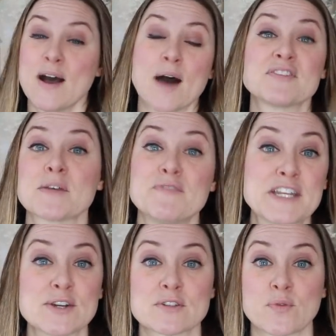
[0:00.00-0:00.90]
of some
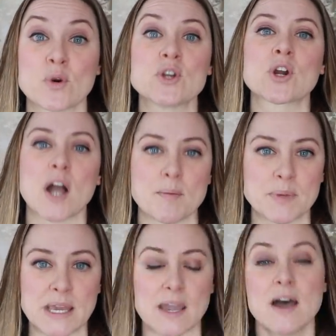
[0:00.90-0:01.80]
videos for your
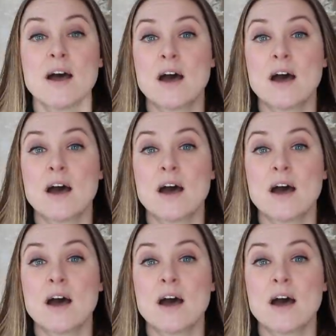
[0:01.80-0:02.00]
company.